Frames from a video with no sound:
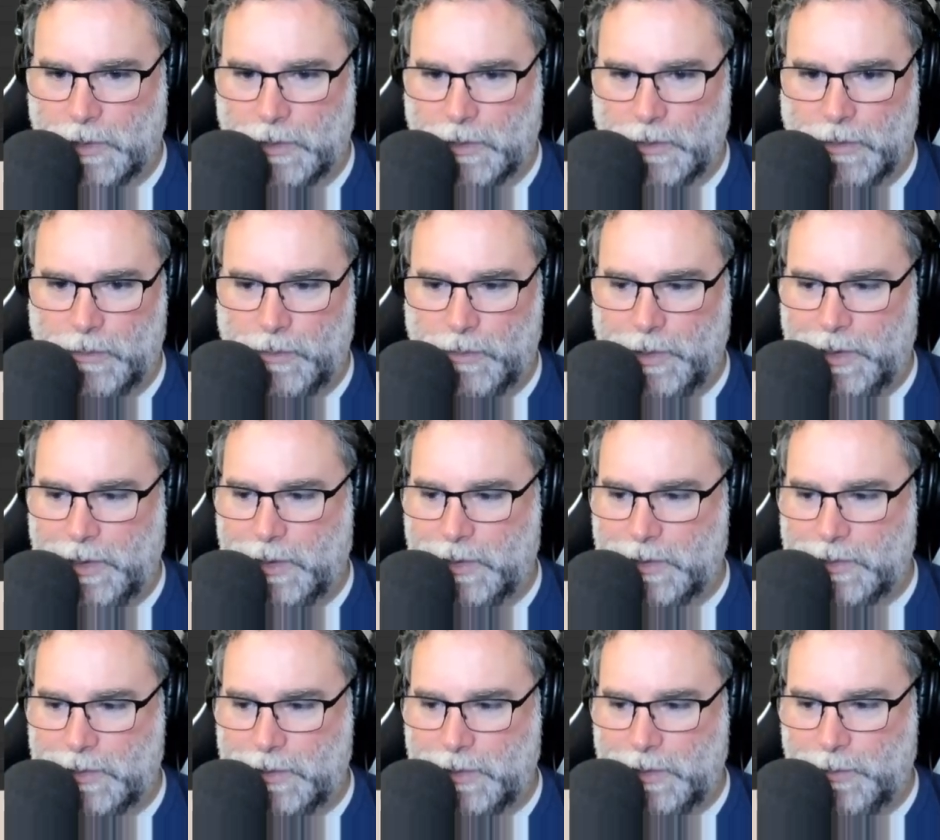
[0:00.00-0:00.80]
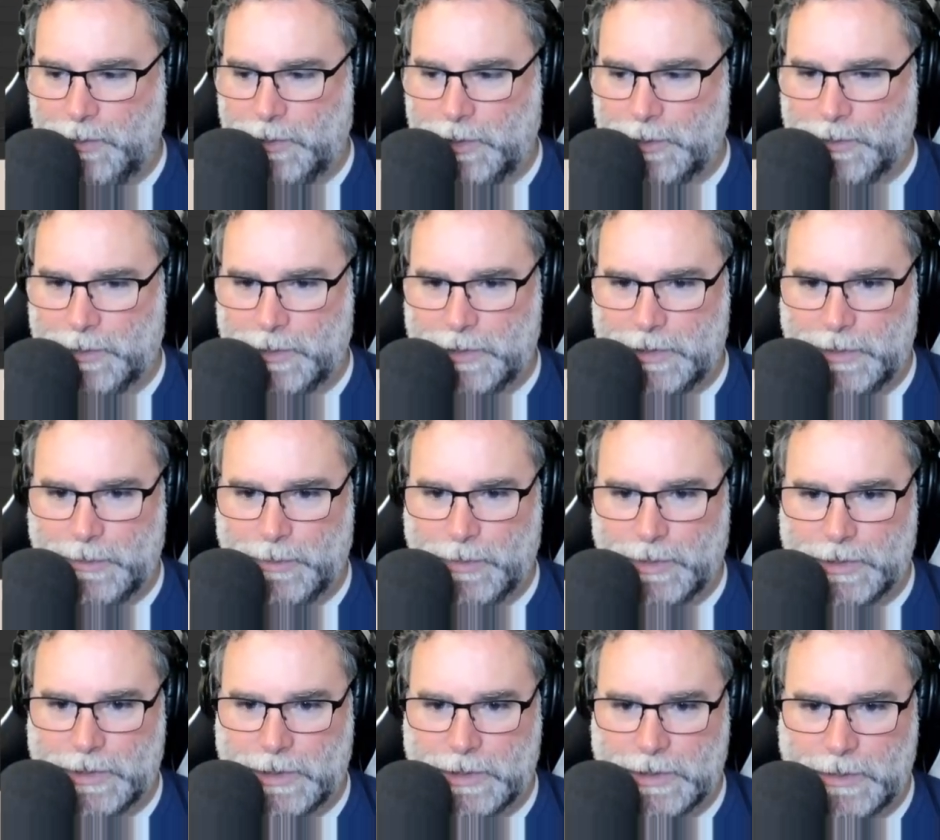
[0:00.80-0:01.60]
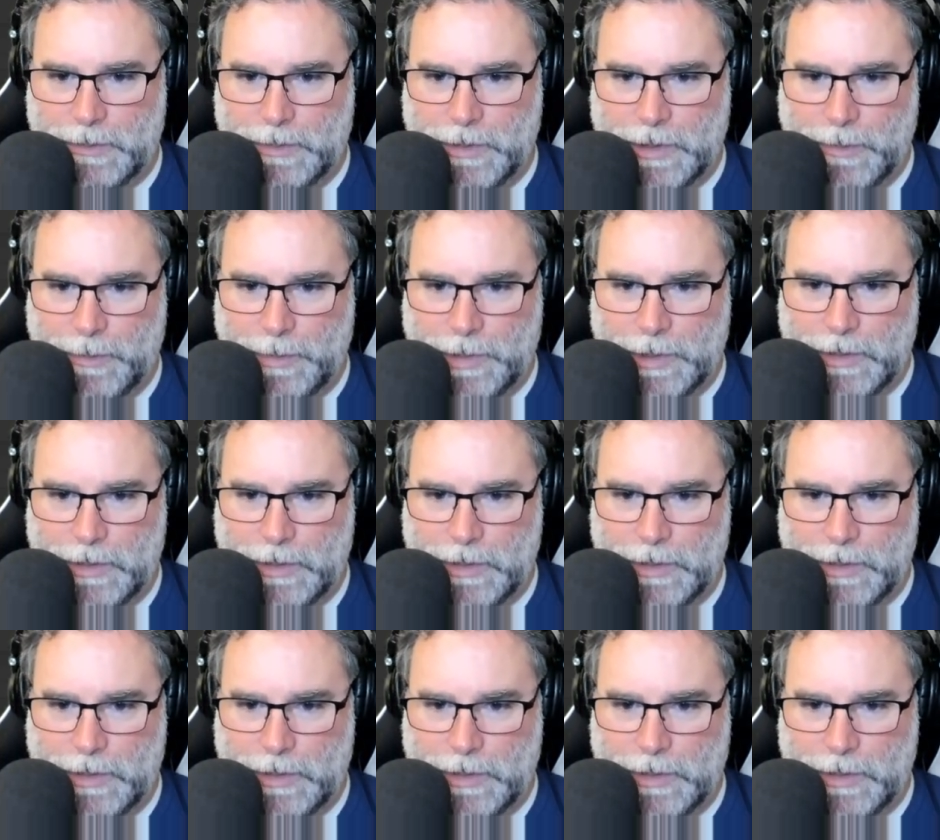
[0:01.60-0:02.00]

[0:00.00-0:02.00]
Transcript: reading C++ symbols. That's not right.